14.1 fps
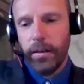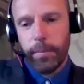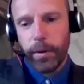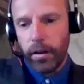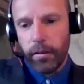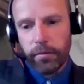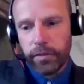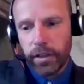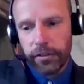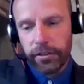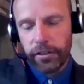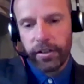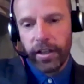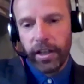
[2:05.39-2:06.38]
But
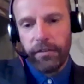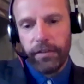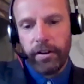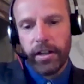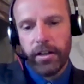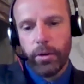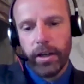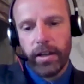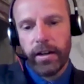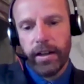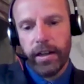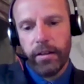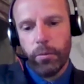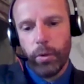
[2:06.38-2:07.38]
as I say, very
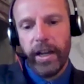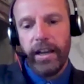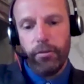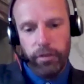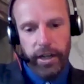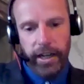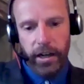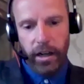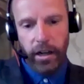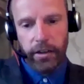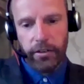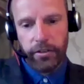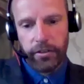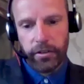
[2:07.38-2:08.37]
quickly we
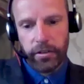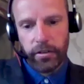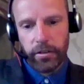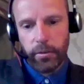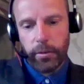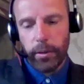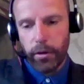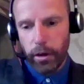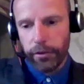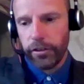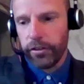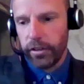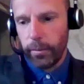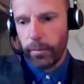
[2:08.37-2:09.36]
realised we were
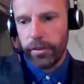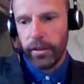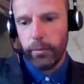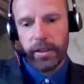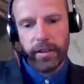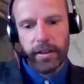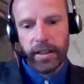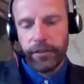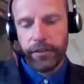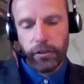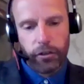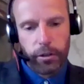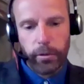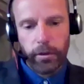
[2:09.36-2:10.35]
onto something. We
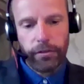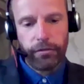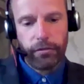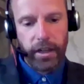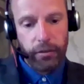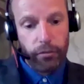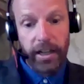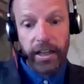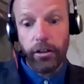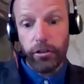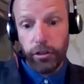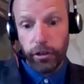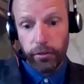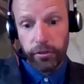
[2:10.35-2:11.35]
delivered two or three really
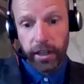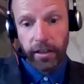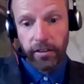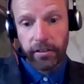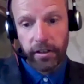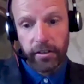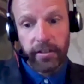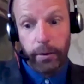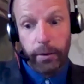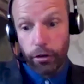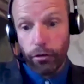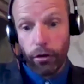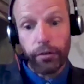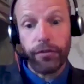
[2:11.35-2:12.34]
good use cases, and they
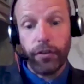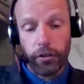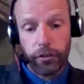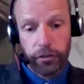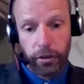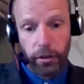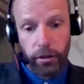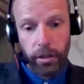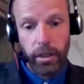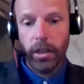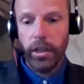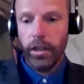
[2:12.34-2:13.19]
were cross-functional.